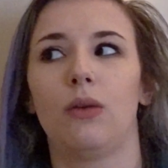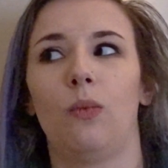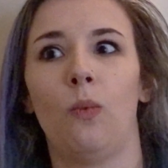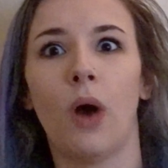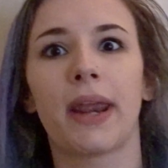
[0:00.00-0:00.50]

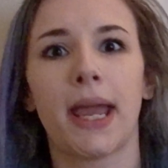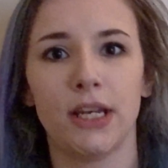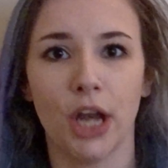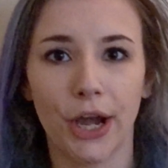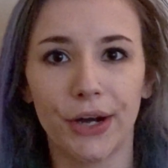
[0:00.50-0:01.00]
what I
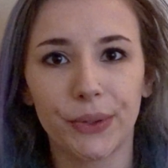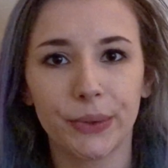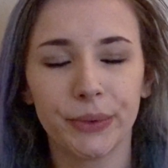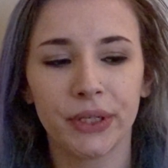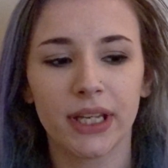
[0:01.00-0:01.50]

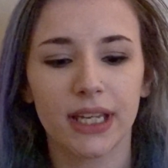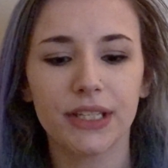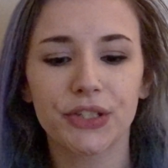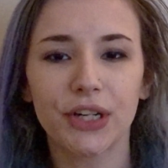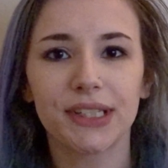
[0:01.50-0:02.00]
know, he
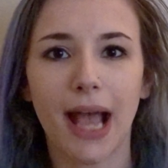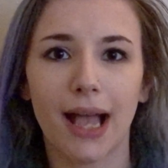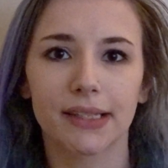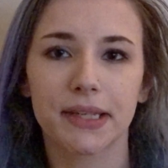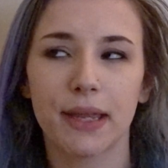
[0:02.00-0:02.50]
starts
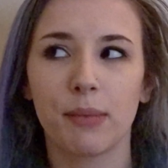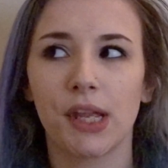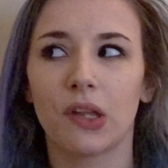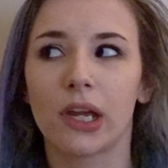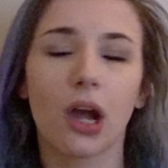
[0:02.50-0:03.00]
asking
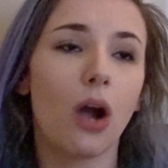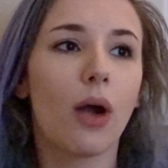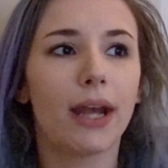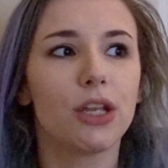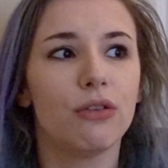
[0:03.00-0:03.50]
me like, oh,
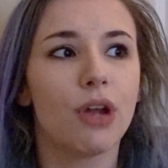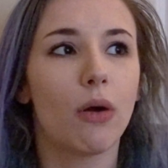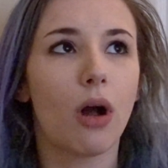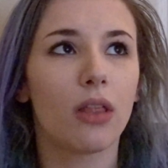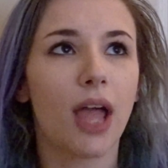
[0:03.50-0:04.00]
how do you know
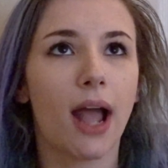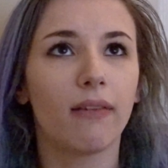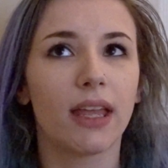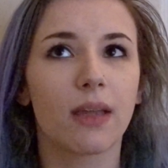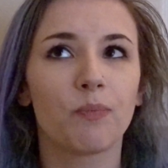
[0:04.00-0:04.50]
all
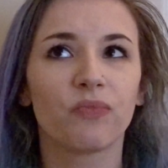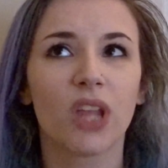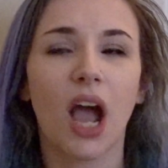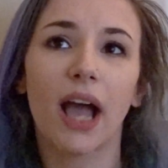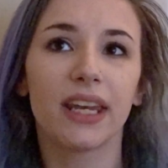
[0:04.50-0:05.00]
that? Like,
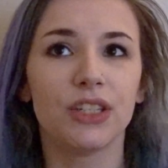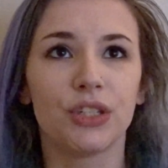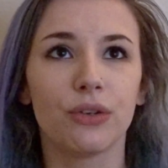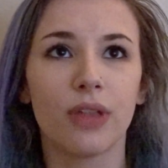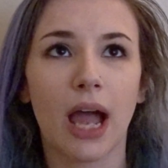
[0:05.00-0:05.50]
I didn't
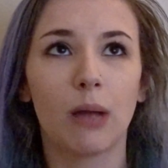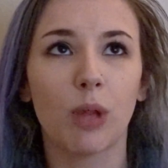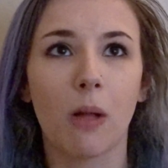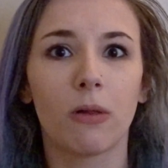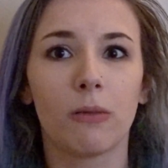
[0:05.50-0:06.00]
do that,
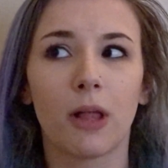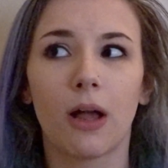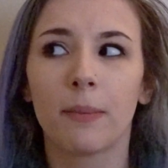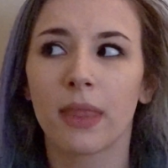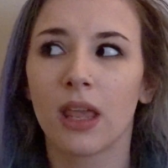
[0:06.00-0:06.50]
blah, blah,
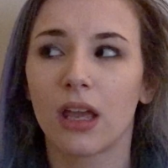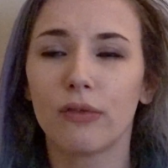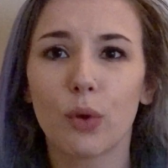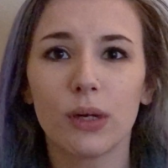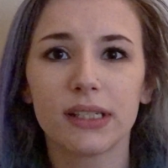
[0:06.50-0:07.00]
blah.
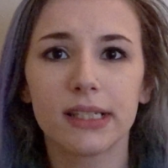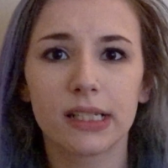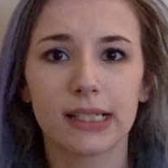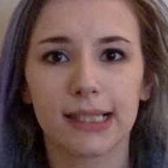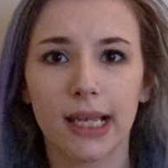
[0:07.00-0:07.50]
And of course he's
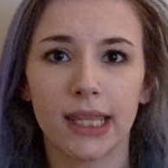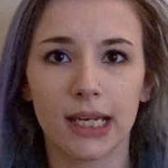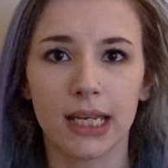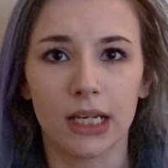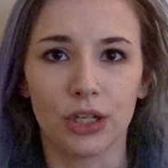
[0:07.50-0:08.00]
gonna say
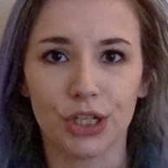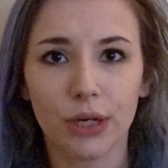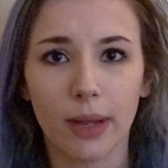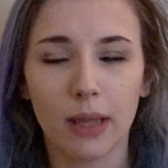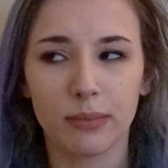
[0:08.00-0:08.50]
that he didn't
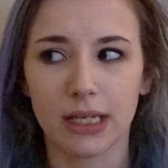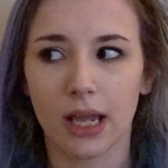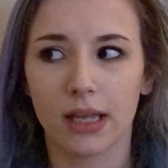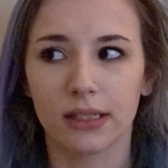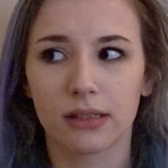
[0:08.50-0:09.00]
do it,
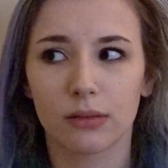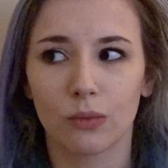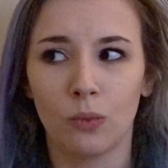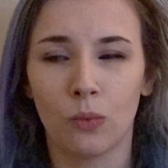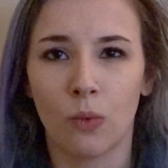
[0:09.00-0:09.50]
because
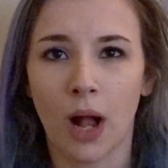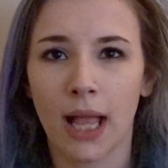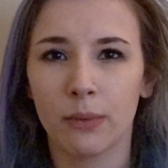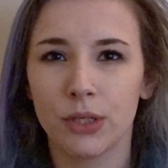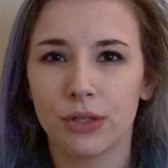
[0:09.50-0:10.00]

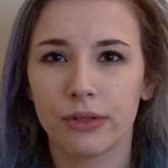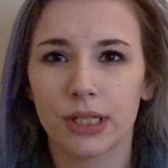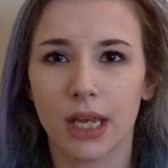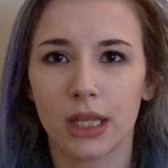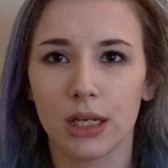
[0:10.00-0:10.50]
why would you
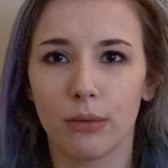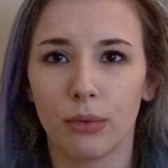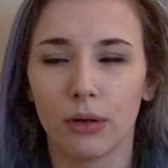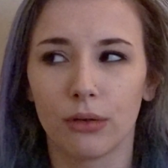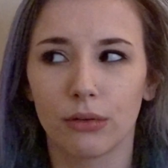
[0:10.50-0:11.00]
say that you
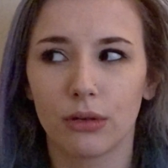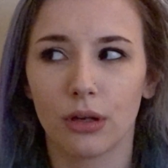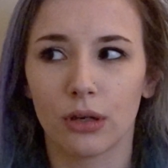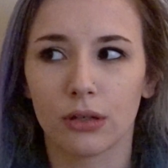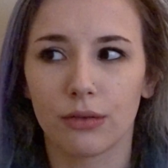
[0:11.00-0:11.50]
were
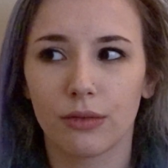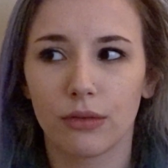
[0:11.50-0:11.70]
gonna